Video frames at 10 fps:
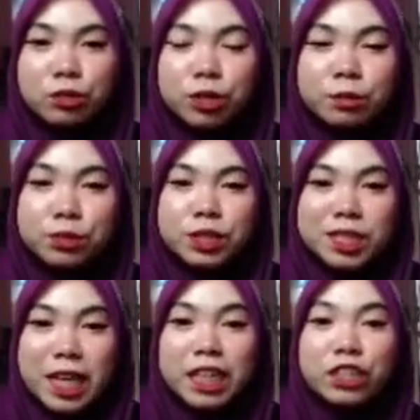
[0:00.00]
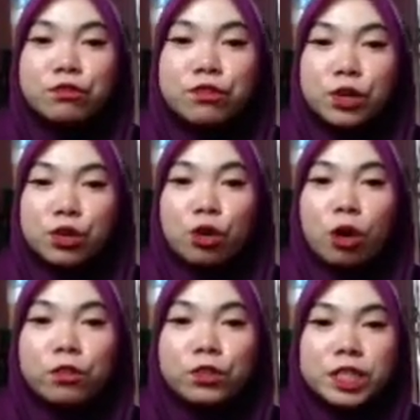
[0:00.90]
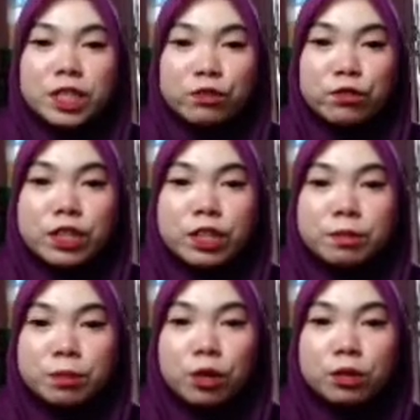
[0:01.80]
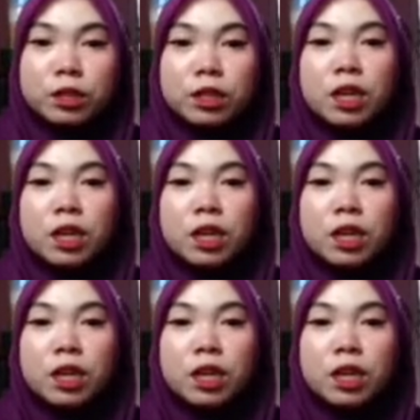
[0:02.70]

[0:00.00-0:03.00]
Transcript: to represent the flow of receiving report